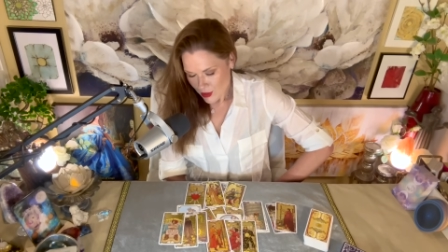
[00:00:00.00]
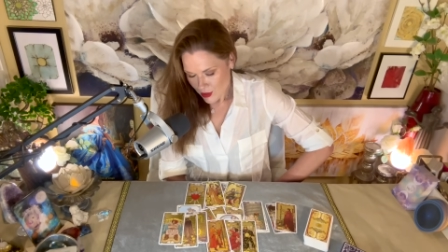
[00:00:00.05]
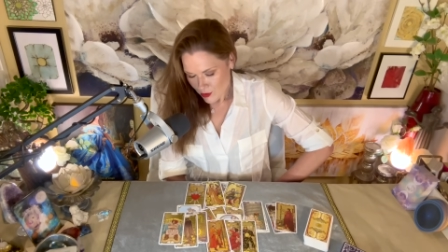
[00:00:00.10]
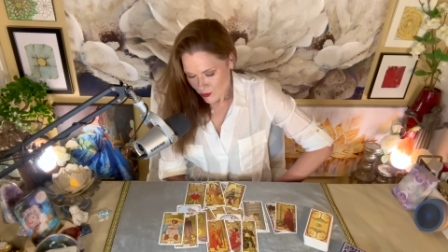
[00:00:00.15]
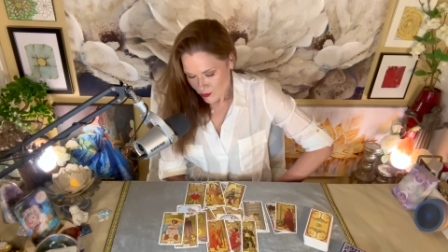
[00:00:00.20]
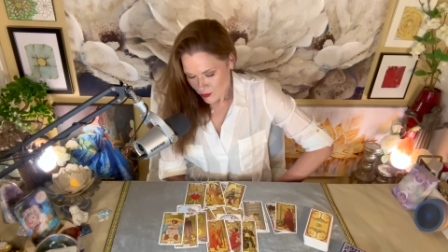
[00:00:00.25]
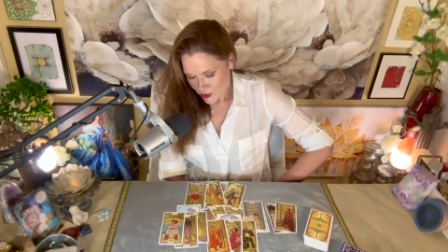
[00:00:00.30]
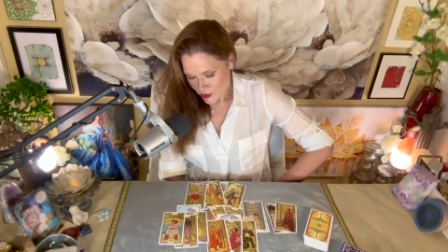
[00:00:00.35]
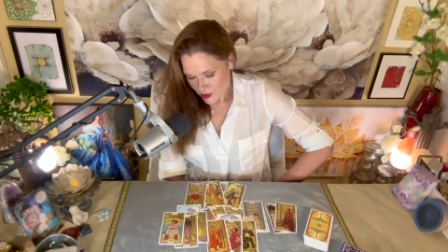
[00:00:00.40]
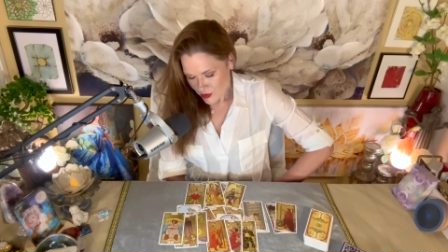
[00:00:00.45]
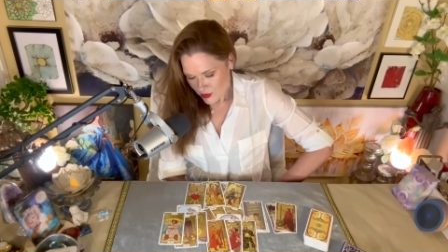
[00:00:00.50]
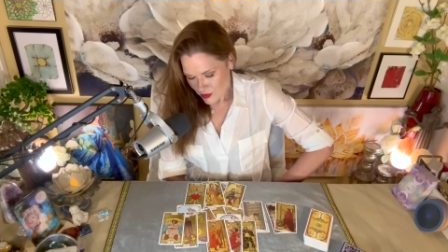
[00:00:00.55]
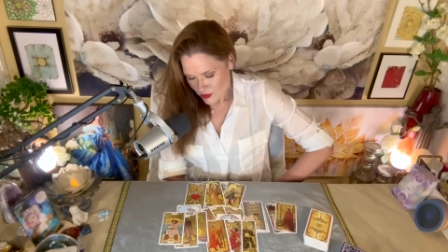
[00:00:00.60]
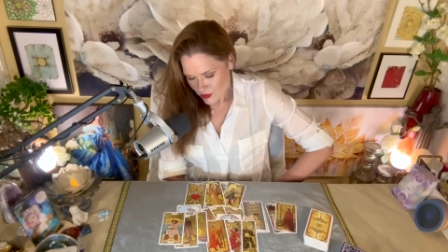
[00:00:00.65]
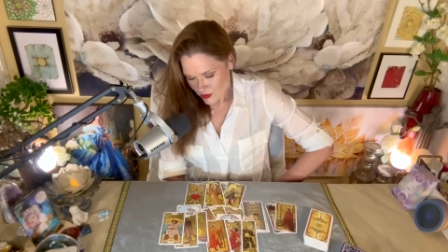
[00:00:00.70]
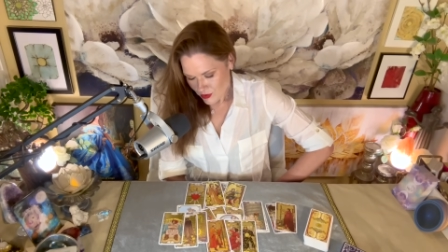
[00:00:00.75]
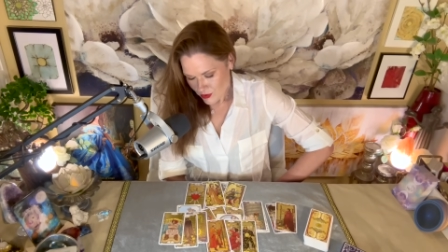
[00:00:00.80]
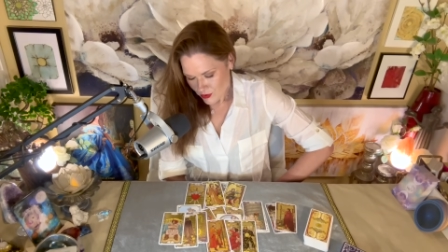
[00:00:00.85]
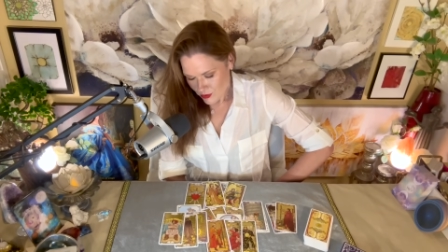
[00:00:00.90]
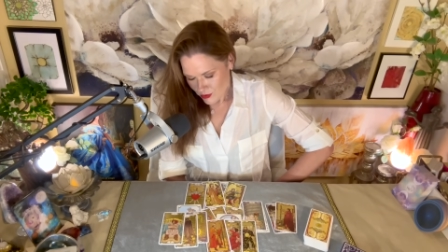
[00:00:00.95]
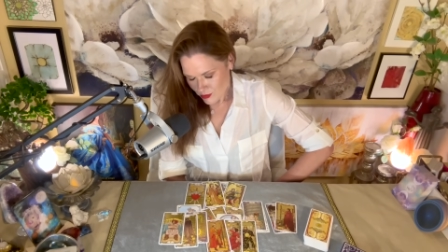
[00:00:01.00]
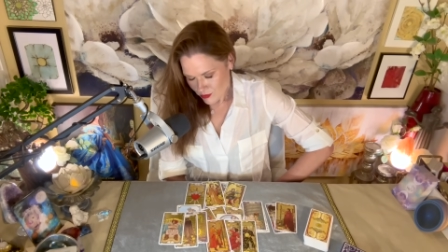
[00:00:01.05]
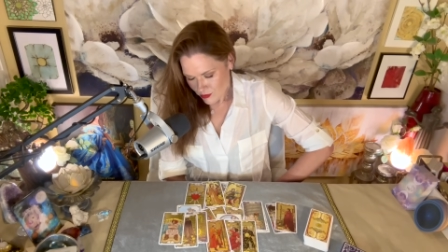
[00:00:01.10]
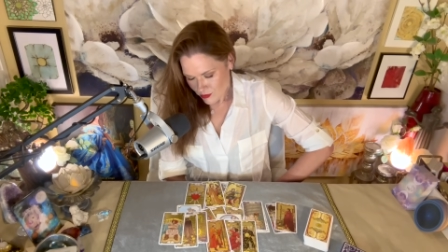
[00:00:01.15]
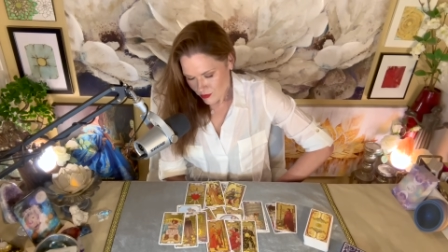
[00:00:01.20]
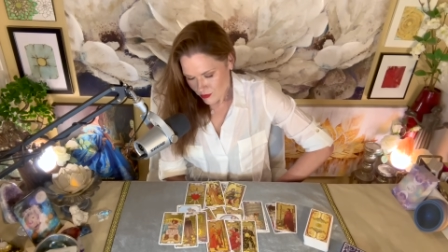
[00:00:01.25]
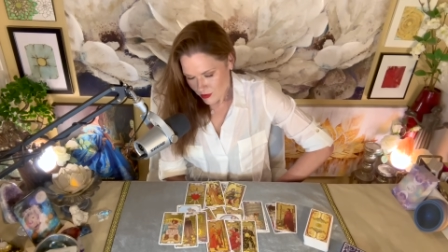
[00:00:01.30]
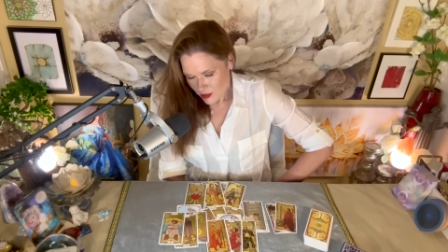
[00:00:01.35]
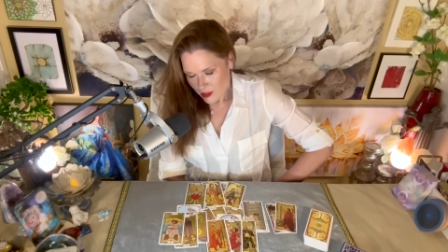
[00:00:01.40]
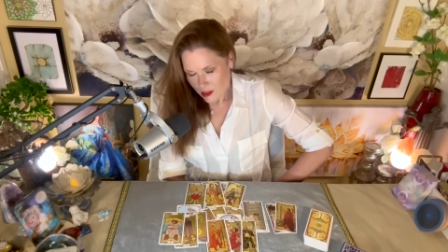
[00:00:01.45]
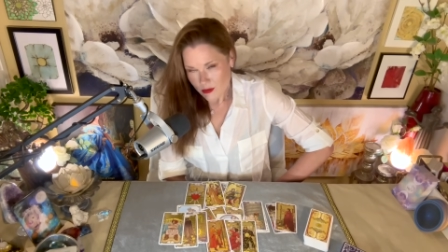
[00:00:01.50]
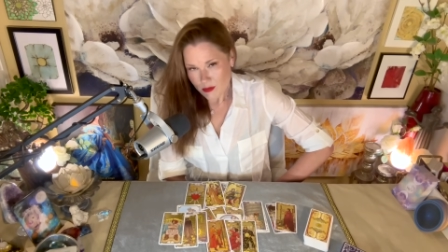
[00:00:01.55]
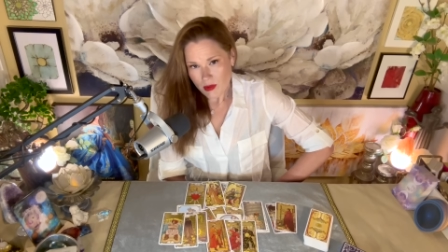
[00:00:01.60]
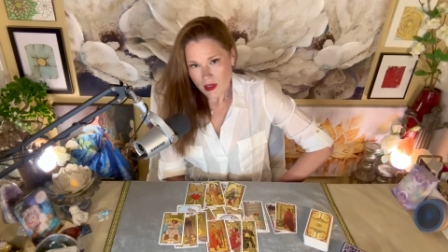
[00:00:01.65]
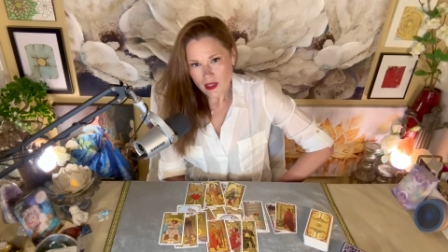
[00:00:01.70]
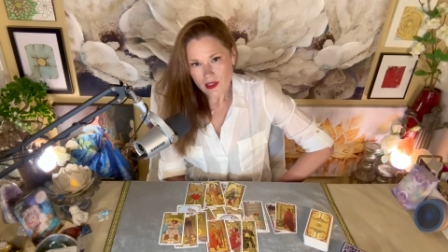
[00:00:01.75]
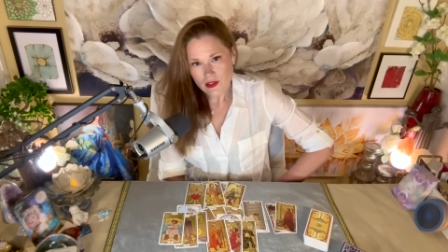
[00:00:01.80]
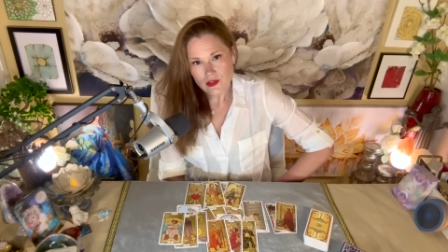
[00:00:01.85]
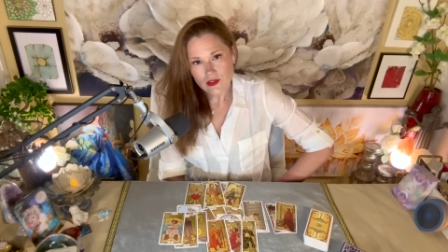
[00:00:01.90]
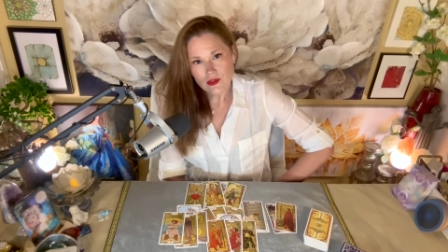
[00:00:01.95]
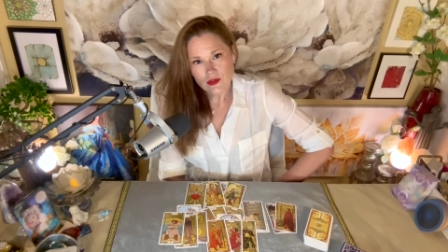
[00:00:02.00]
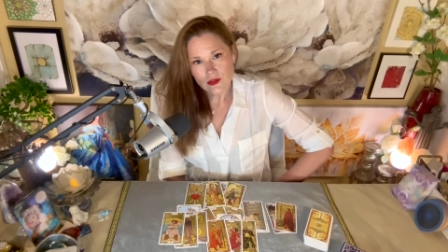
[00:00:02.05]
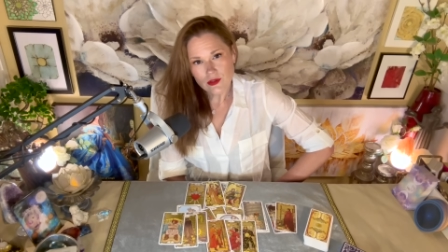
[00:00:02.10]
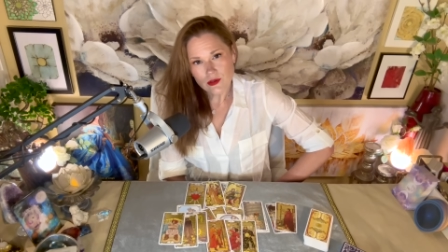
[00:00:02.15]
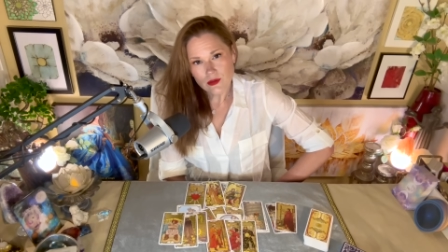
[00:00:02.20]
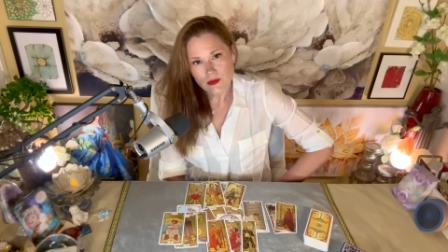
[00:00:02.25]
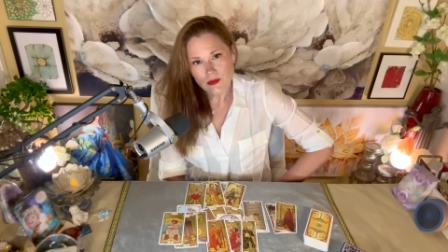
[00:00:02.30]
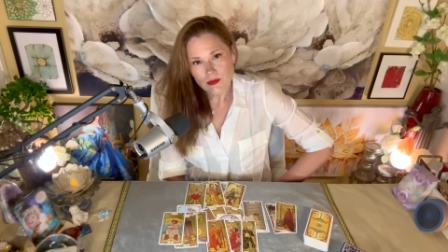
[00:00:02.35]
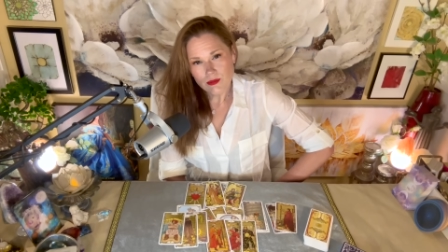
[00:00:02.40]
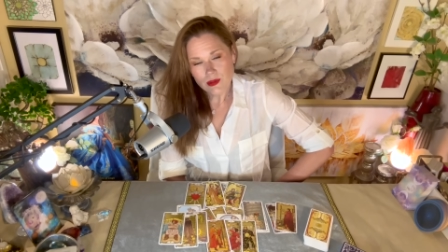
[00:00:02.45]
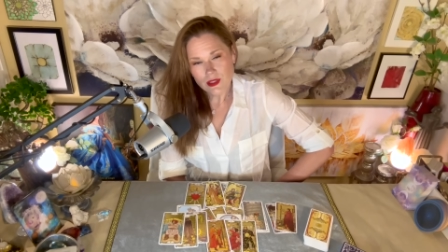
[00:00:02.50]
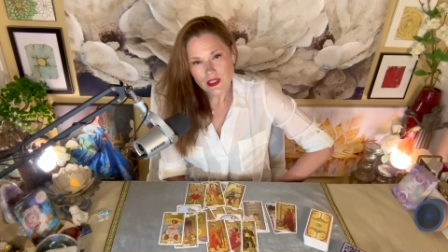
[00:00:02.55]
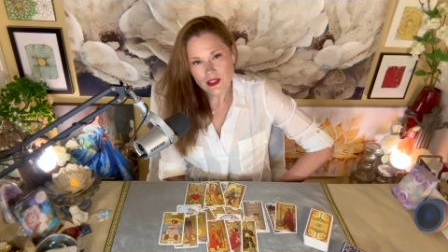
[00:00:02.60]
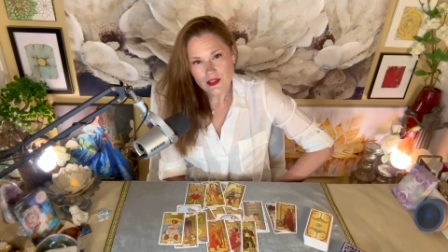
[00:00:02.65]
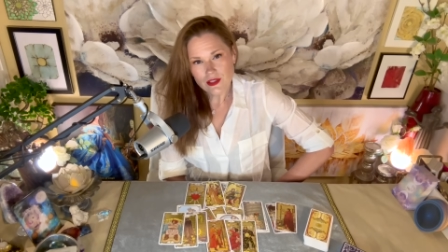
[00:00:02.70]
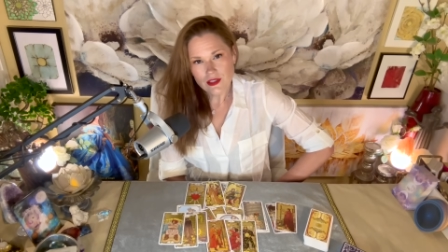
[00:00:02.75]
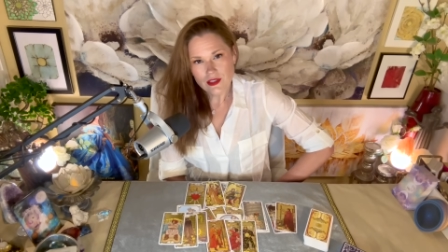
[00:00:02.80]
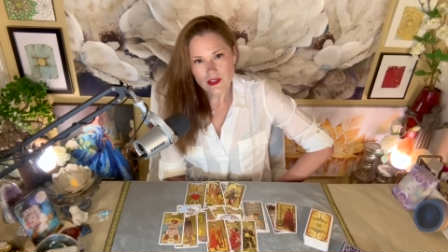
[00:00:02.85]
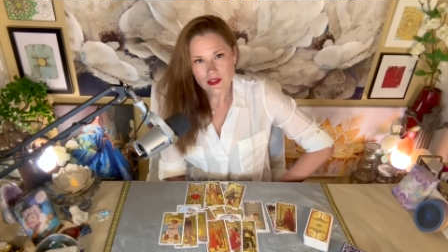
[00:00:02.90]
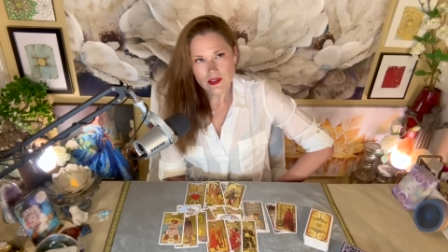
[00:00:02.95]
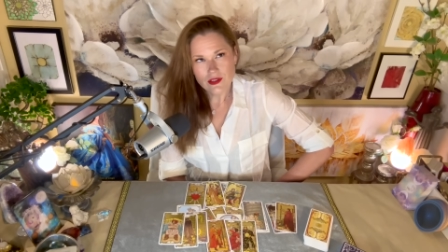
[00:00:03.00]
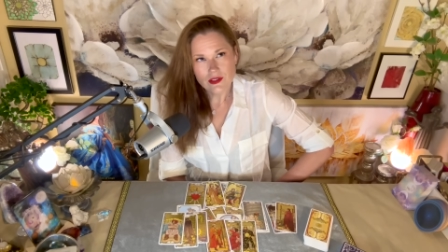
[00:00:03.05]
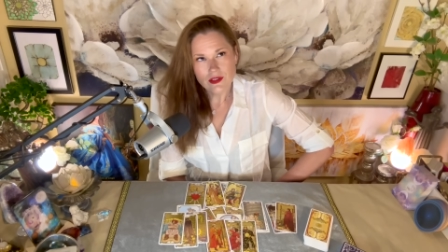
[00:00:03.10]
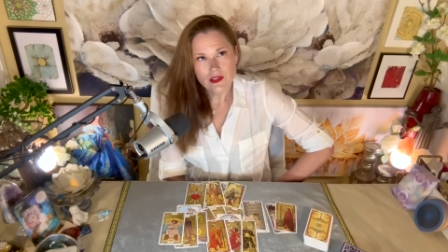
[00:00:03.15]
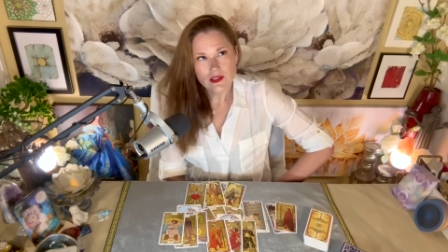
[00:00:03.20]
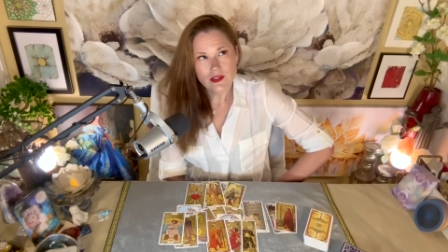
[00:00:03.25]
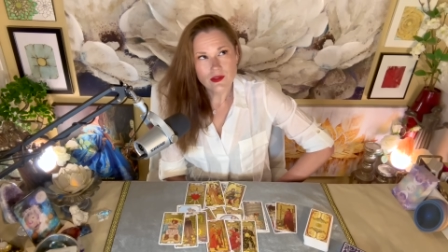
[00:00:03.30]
But this is a truth that can pass through because it doesn't,